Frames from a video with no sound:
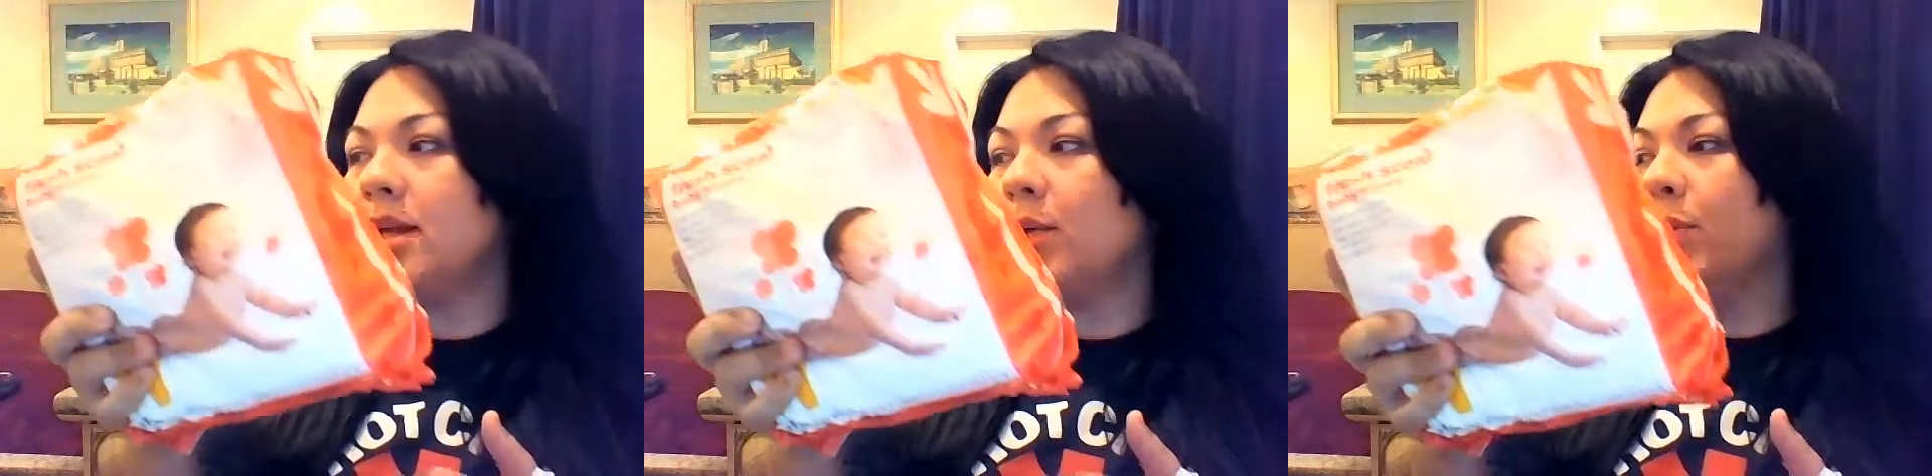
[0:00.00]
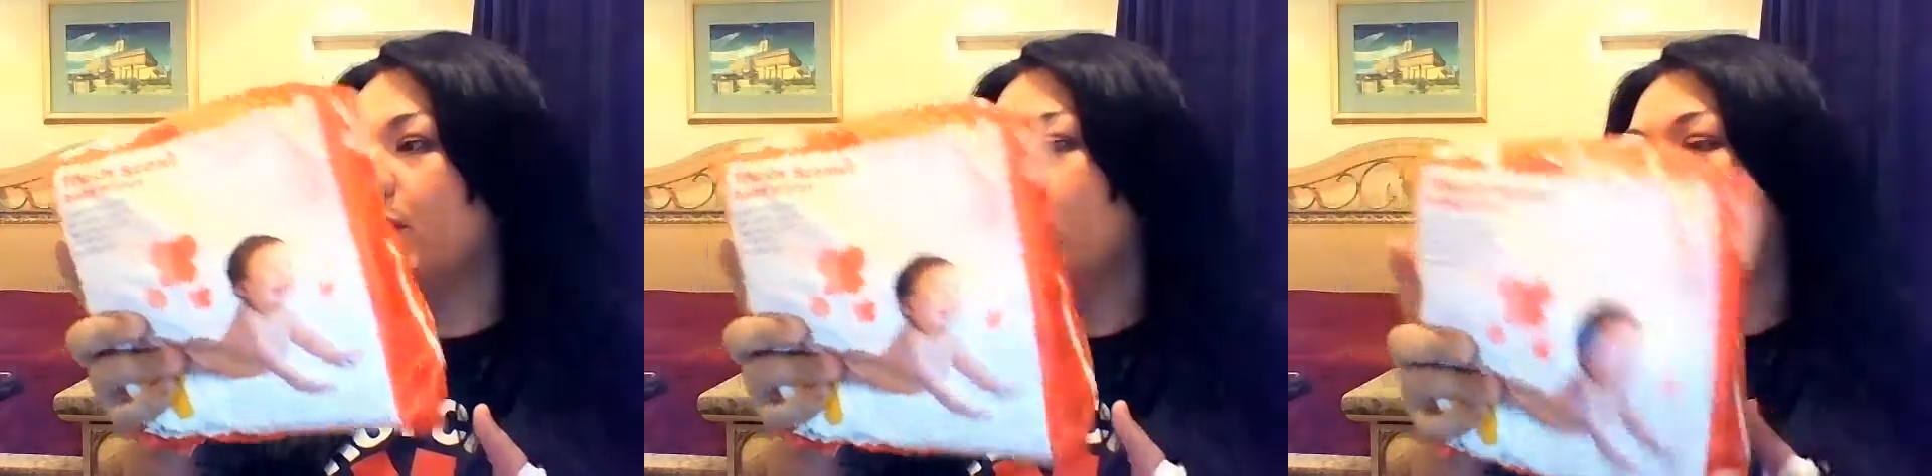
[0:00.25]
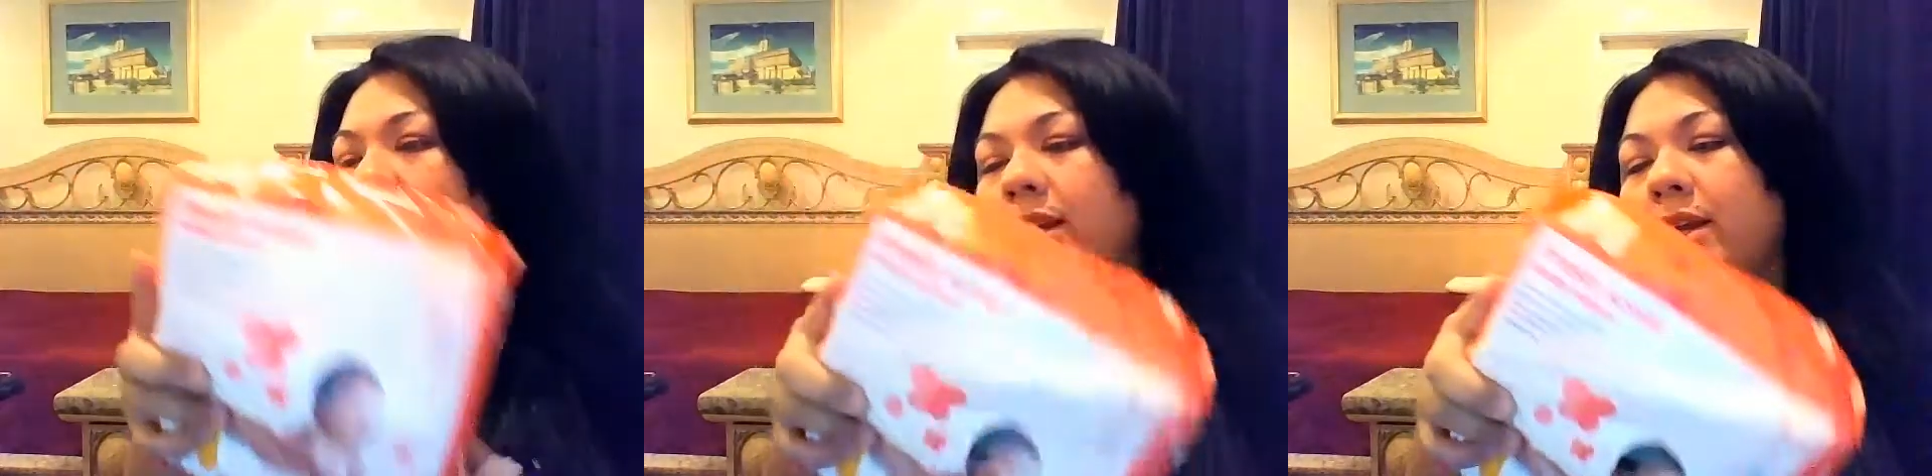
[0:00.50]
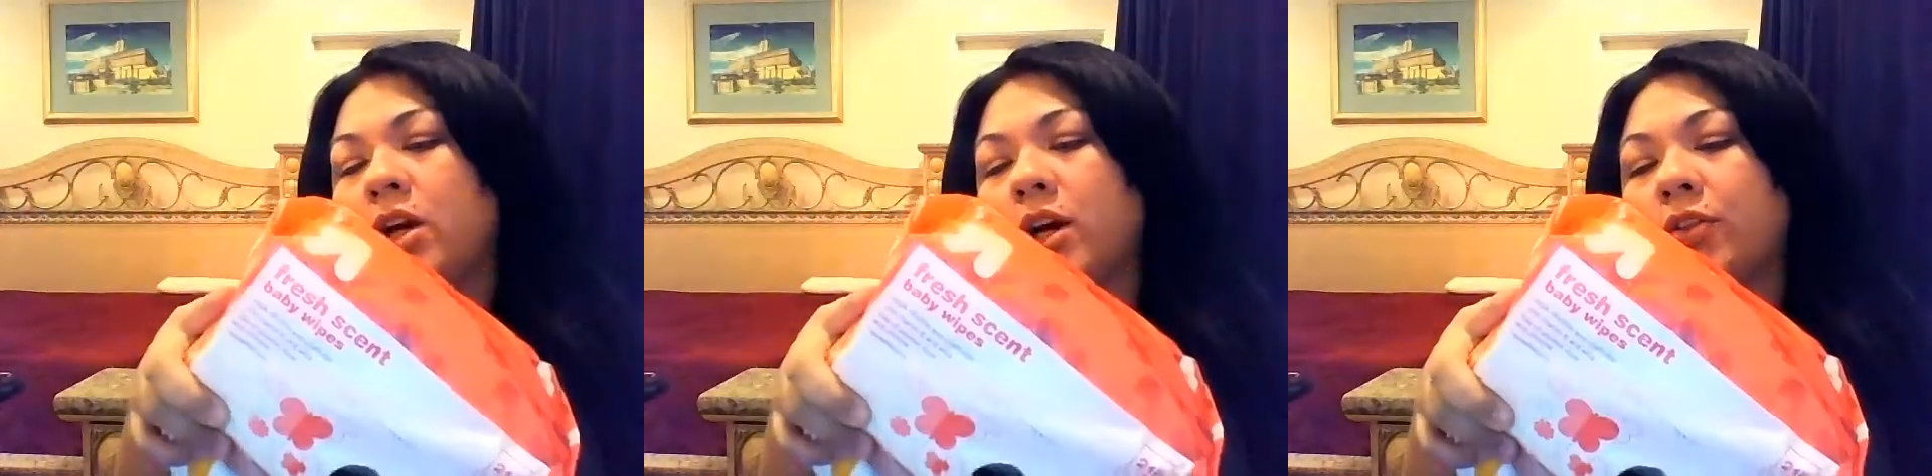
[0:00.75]
I went ahead
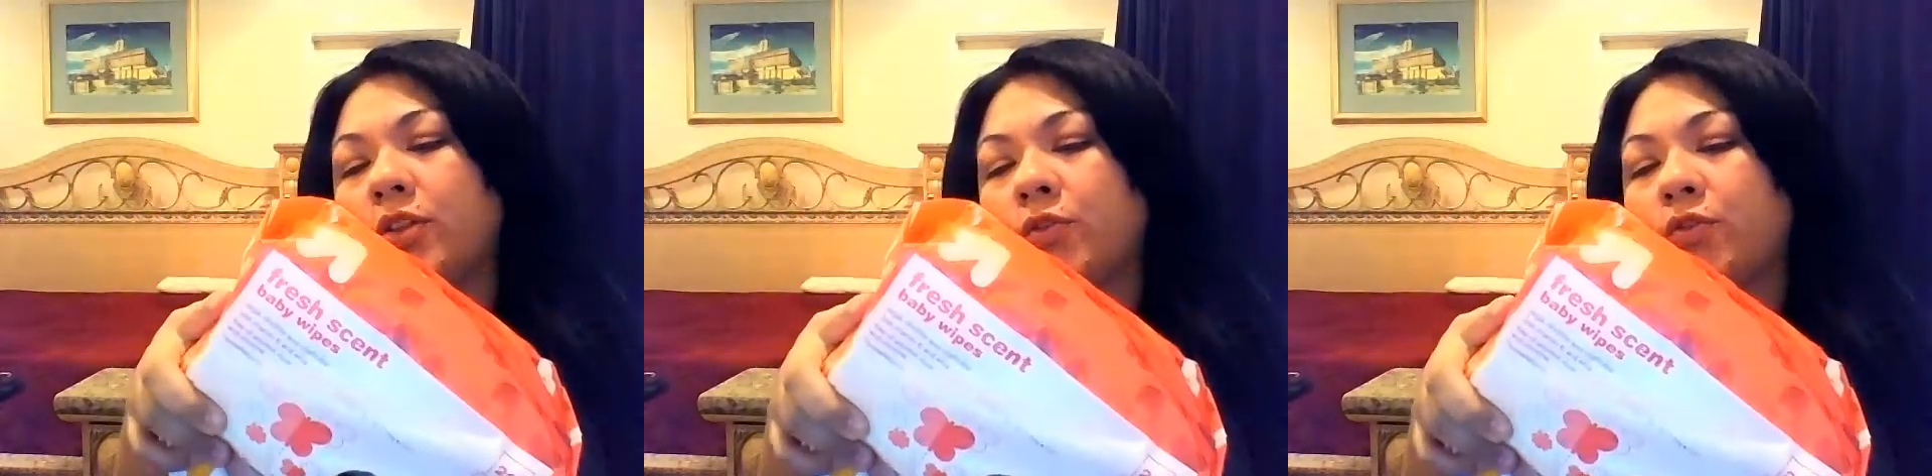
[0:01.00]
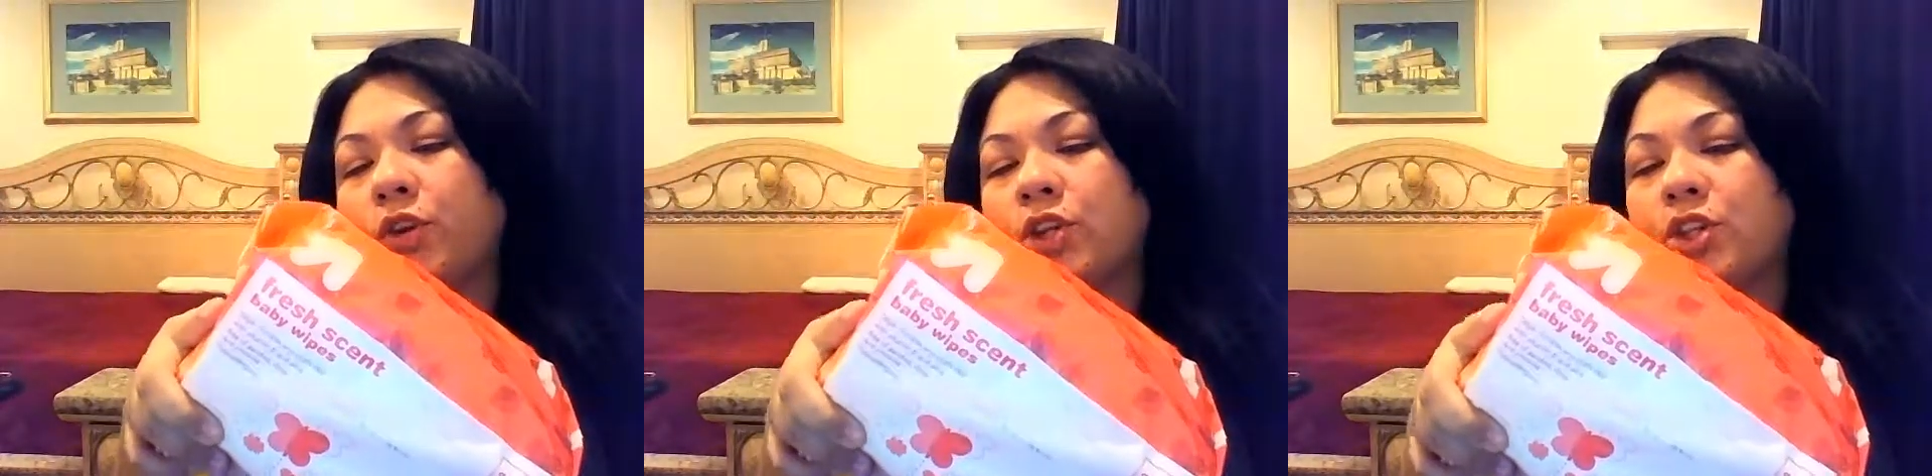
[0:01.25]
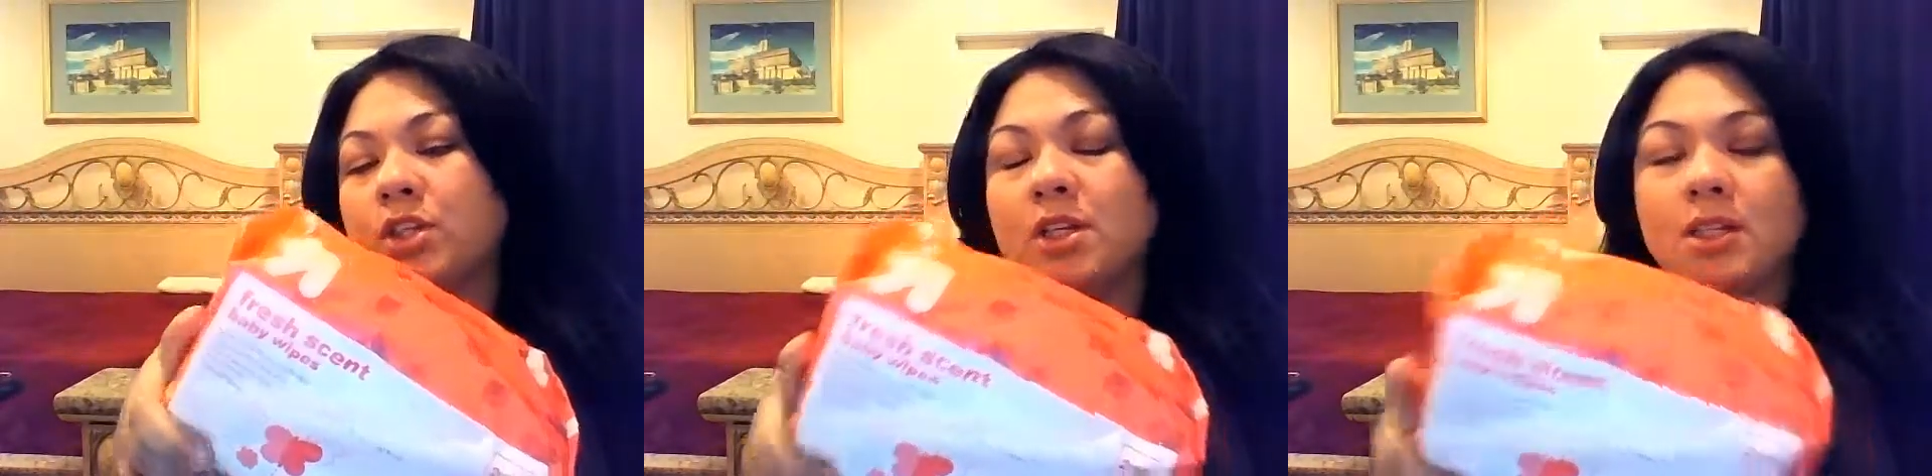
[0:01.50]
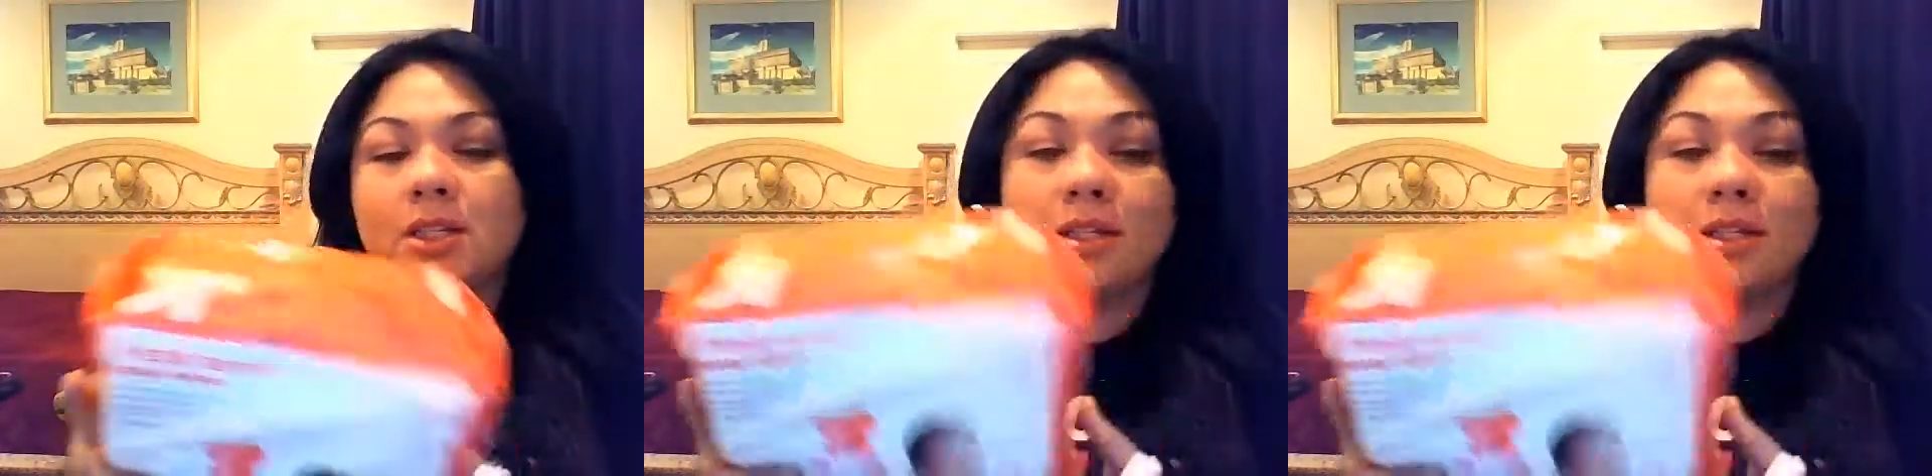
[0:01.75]
and got the fresh scent.